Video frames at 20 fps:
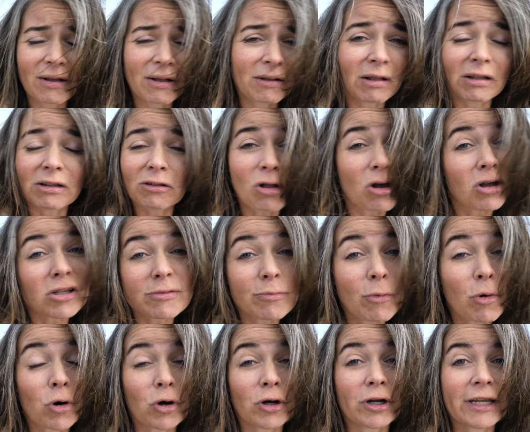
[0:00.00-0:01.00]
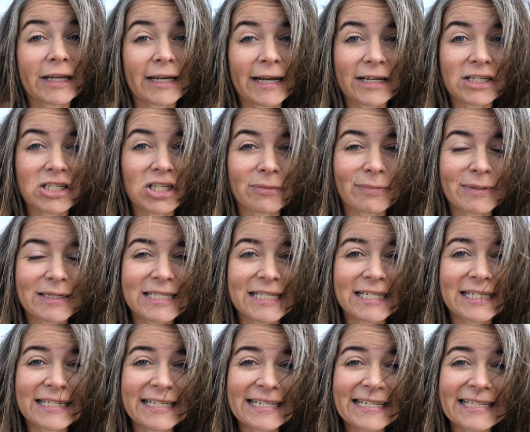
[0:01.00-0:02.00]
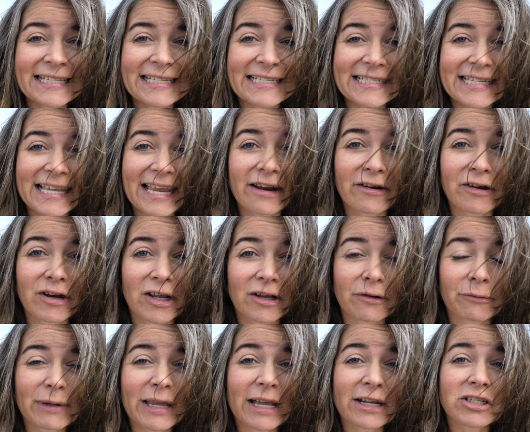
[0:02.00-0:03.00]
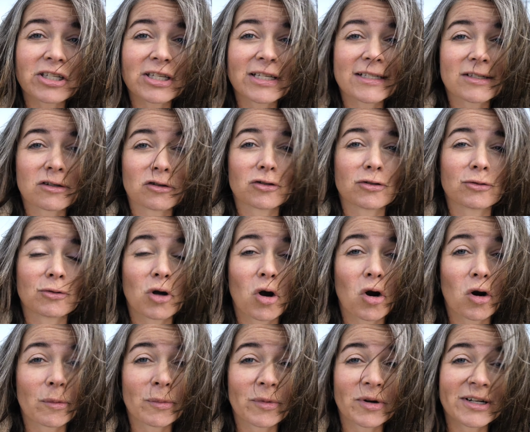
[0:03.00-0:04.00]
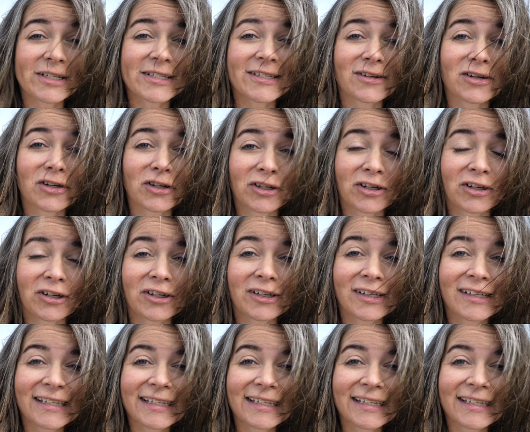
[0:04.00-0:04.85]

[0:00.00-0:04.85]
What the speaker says: and lots more can actually be seen in this area. We actually saw some cormorants earlier.